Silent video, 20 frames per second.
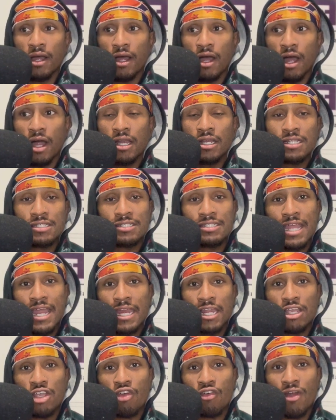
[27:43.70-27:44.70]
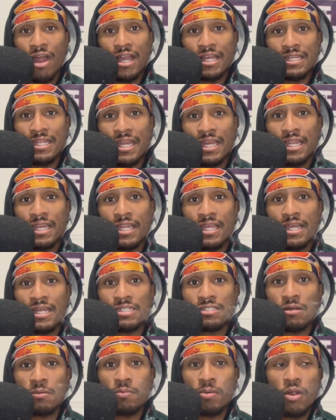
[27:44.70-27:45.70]
understanding your identity
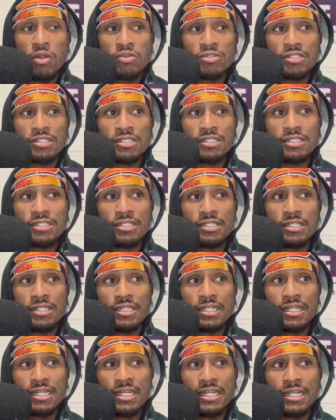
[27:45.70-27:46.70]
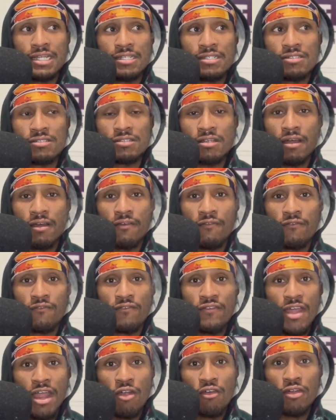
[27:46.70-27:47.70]
as a person is
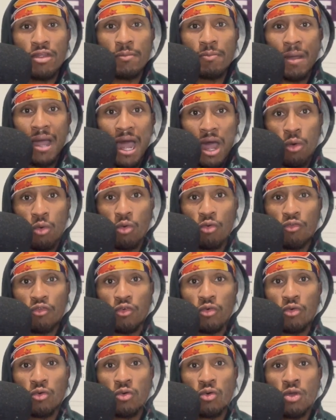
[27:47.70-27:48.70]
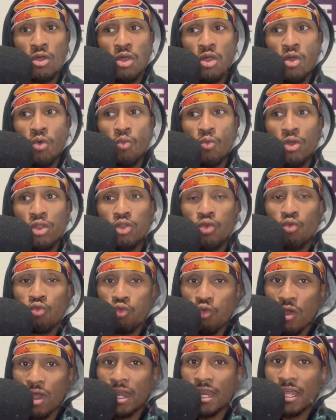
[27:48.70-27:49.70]
very powerful when you
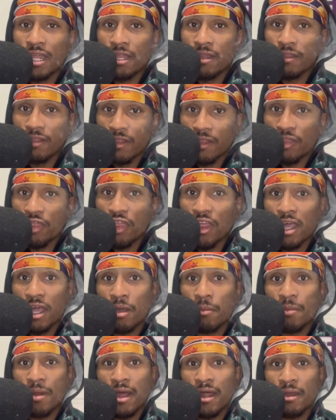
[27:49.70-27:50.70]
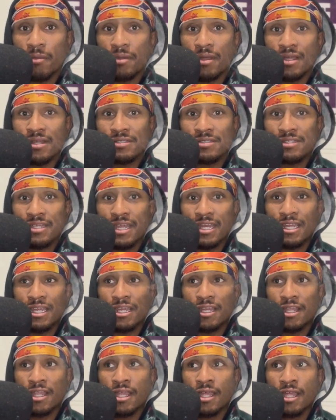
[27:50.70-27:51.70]
really think about it, because then
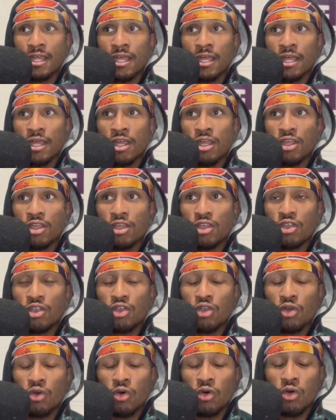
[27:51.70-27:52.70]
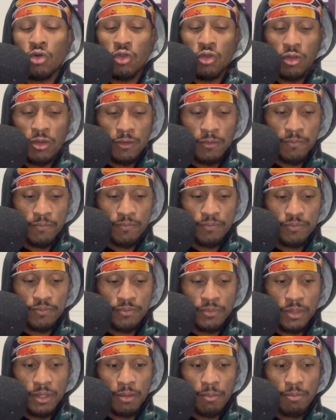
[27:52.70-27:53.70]
you'll
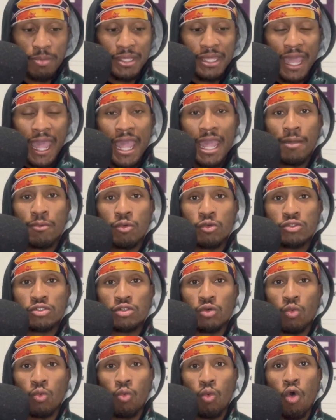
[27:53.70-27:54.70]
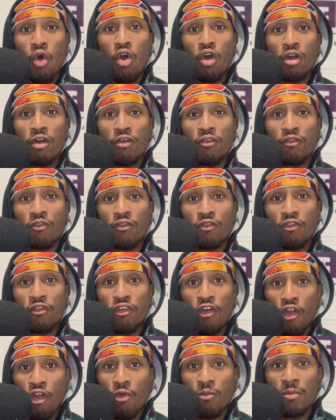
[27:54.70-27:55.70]
be able to walk
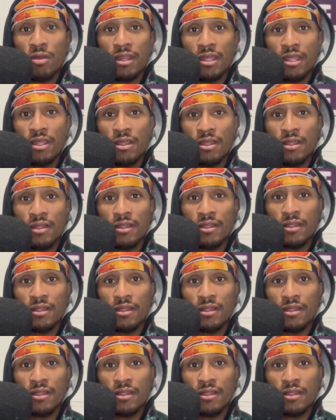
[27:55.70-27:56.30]
firmly